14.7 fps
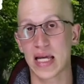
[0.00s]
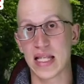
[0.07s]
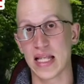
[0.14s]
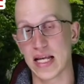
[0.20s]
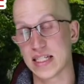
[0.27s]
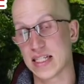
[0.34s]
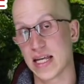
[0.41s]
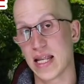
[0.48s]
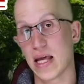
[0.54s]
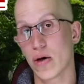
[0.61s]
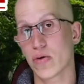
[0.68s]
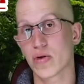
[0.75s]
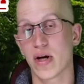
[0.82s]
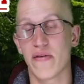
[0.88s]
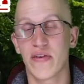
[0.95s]
Again, that's
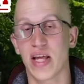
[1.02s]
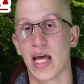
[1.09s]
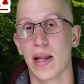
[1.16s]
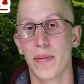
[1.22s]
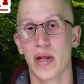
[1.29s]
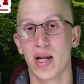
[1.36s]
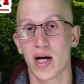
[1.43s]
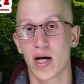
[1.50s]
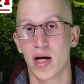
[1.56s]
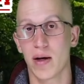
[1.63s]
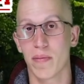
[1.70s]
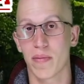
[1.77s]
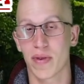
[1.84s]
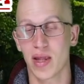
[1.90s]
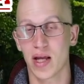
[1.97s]

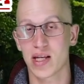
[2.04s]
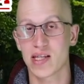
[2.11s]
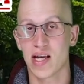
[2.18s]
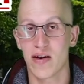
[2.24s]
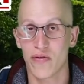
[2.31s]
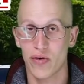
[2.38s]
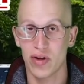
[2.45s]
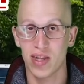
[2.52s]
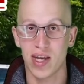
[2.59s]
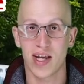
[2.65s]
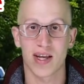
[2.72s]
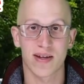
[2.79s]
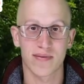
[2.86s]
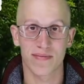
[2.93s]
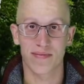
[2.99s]
cdldrivingacademy.com. Thanks. Have a great
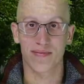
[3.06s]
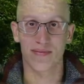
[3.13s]
day.